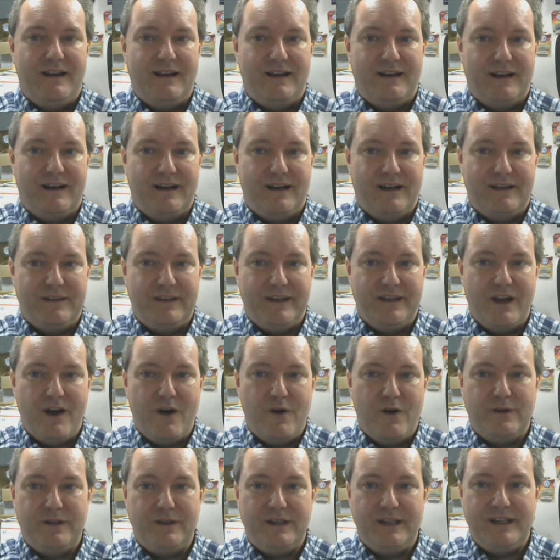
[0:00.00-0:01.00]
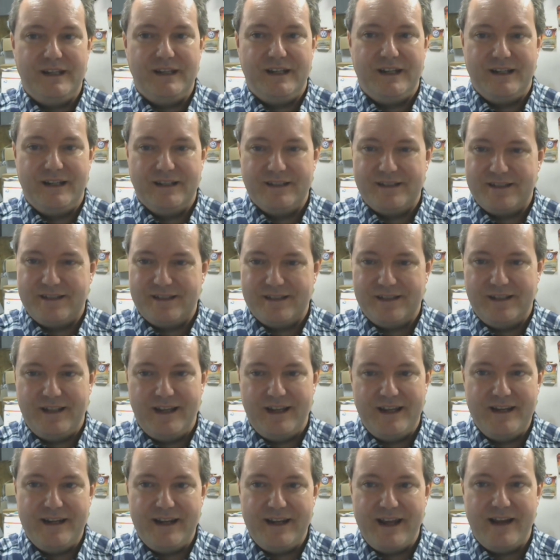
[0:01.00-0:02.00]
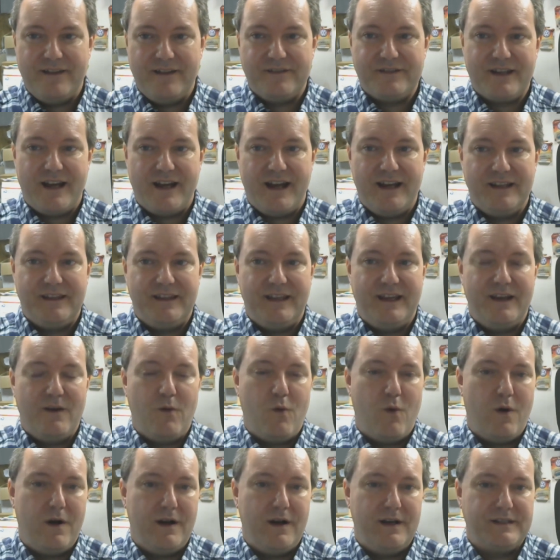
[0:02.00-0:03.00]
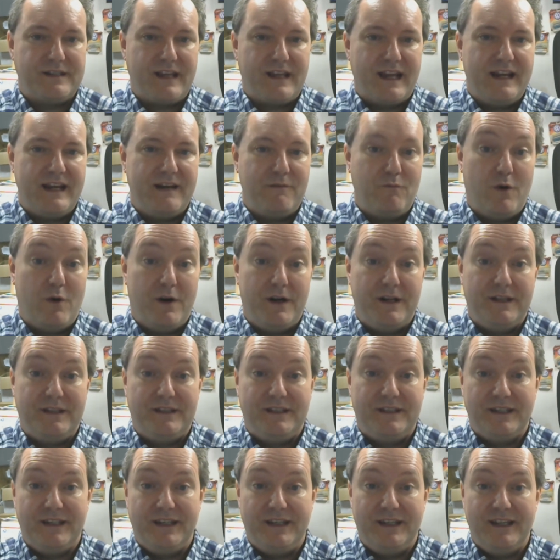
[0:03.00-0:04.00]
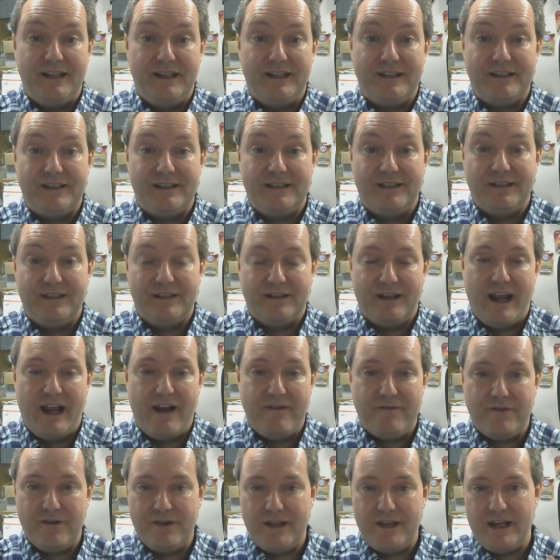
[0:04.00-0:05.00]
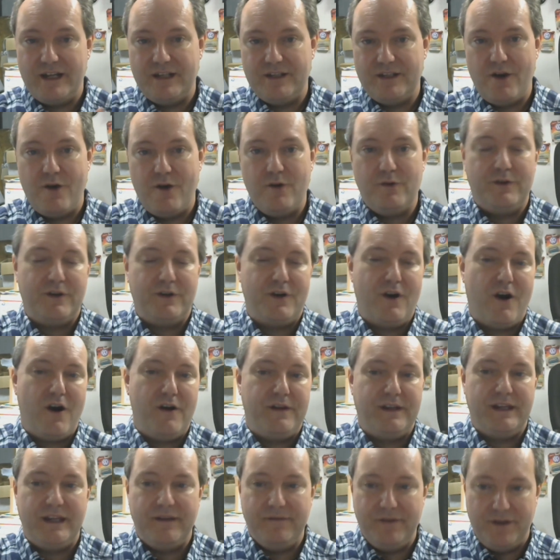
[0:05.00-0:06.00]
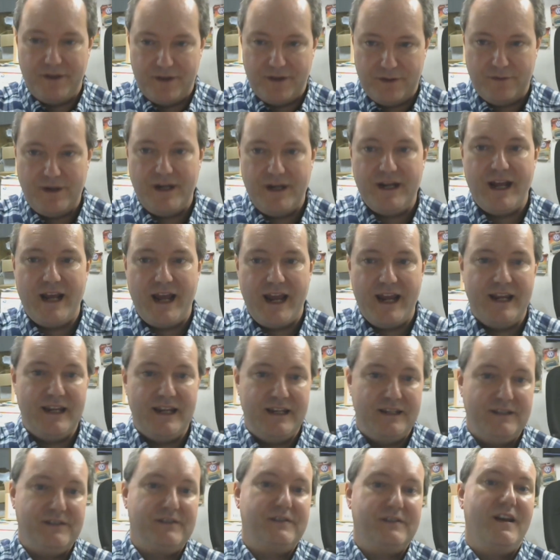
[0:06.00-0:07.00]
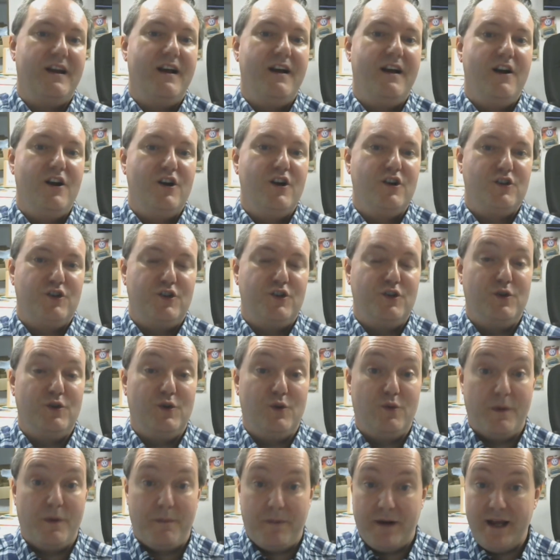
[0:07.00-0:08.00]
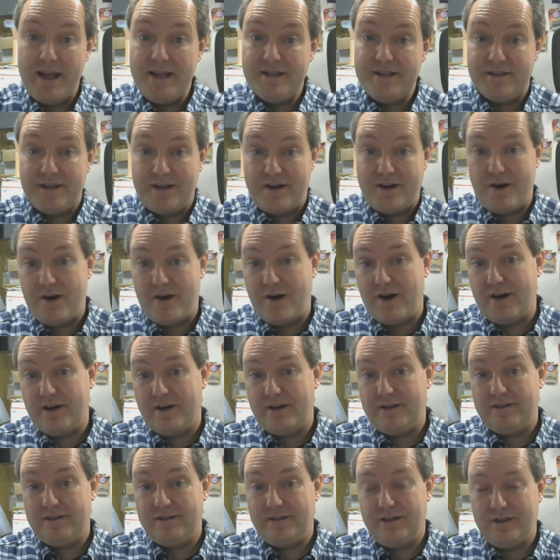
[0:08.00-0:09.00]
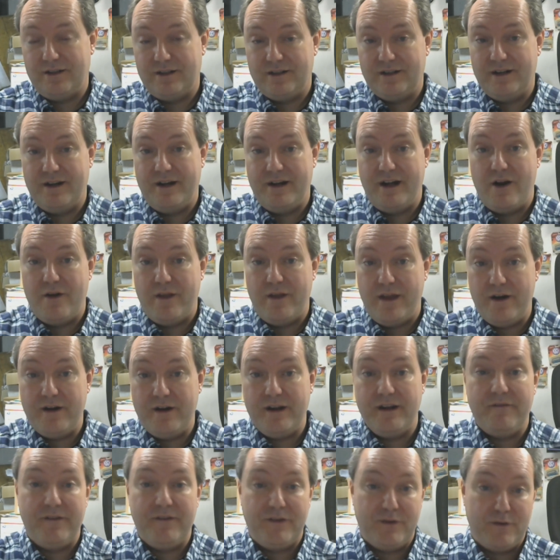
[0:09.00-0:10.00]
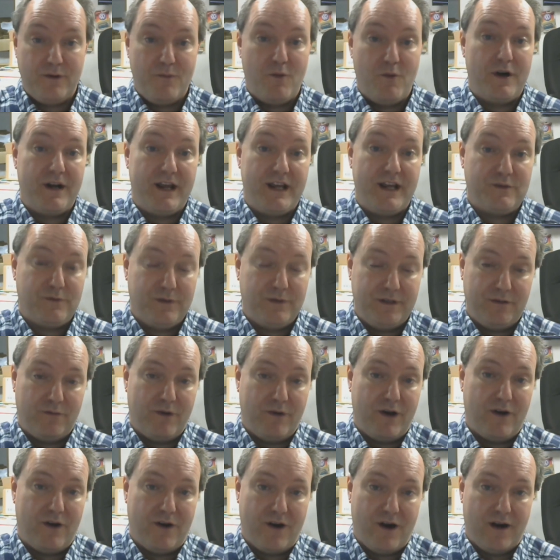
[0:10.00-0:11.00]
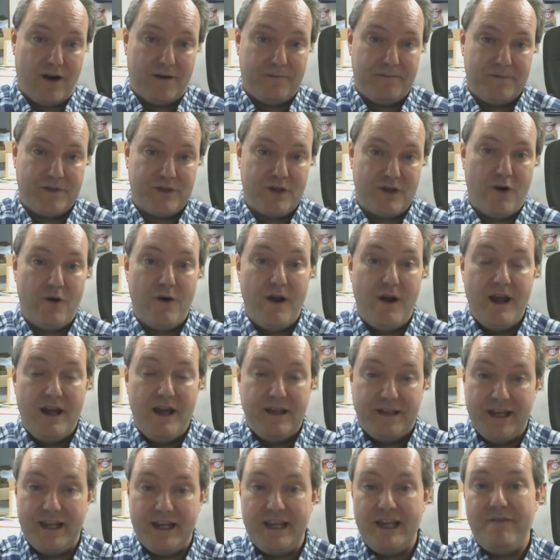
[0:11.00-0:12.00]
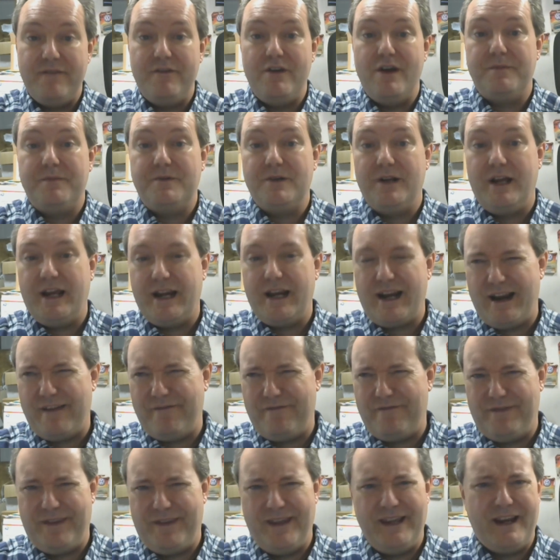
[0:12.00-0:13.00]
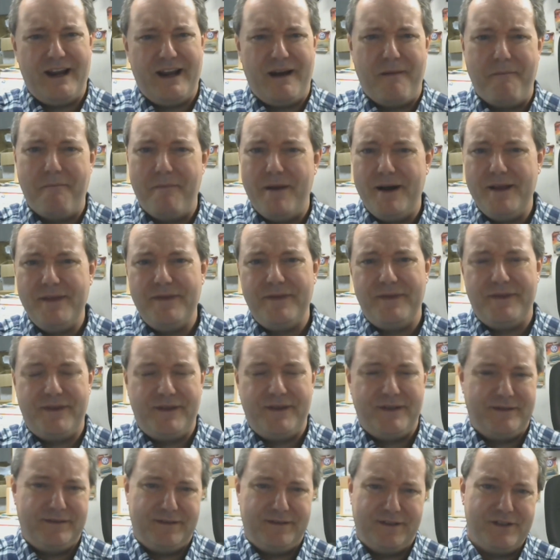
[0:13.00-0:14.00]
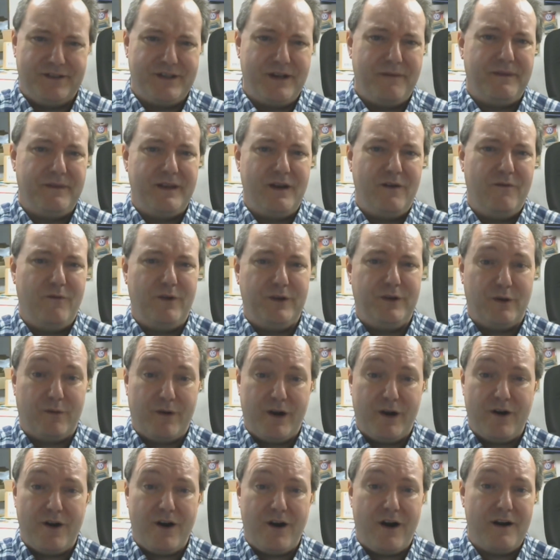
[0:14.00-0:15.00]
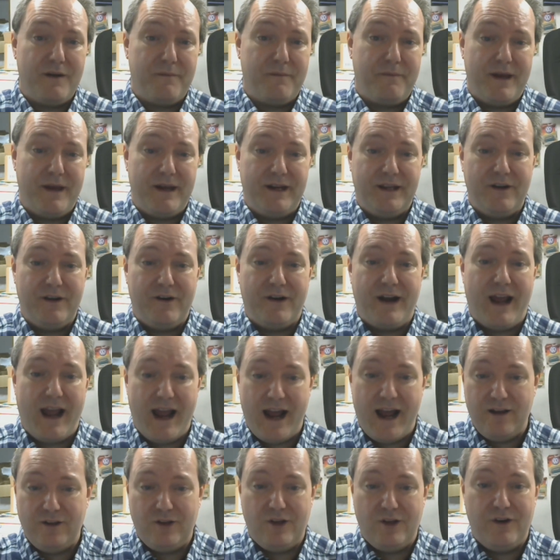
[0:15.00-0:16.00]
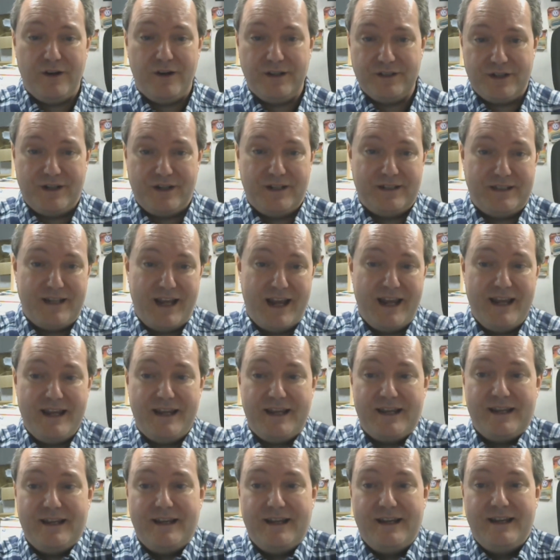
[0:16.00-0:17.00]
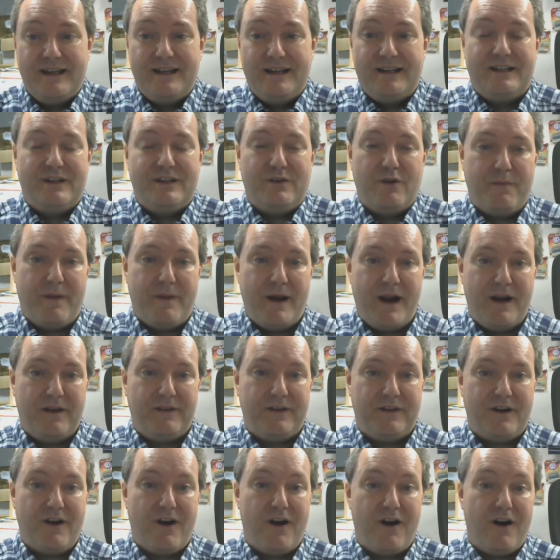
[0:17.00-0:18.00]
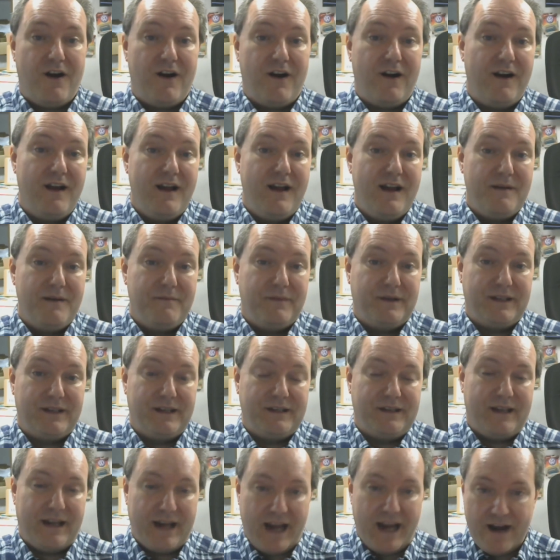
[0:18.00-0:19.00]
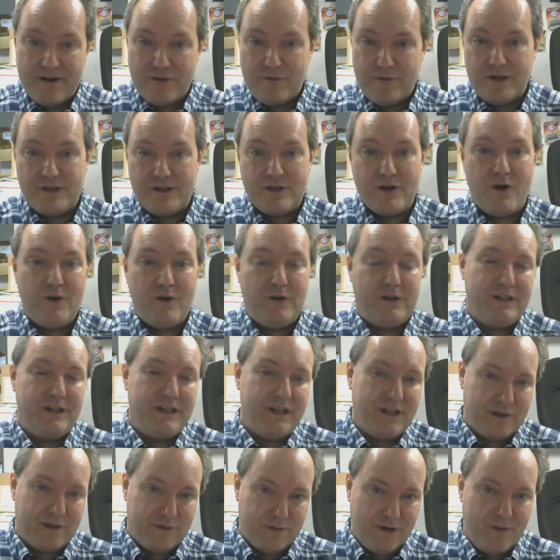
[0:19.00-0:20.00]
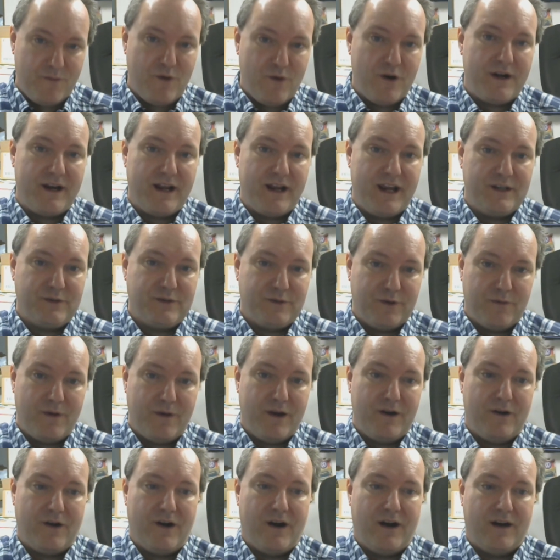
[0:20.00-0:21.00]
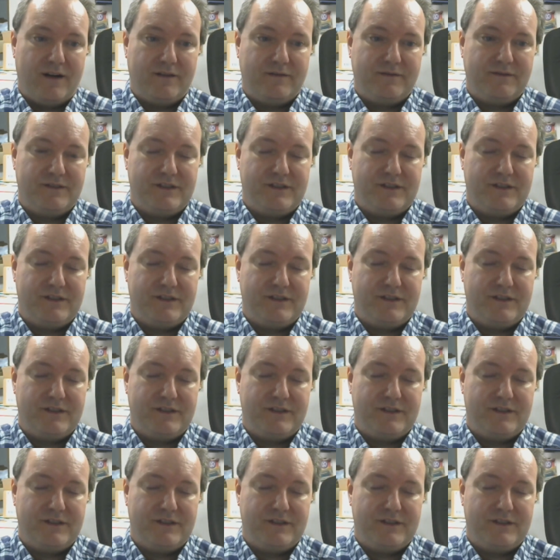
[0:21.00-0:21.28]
The only slight downside thing was I wanted to get, after they total the car, they give you 3 days to replace the car. You know, they're going to give you 3 more days with the rental car. So they can give you up to, like, I think a month or something with the rental car, depending on how long it's going to take to repair the car. But they're like, after we total it, you get 3 more days with the rental car.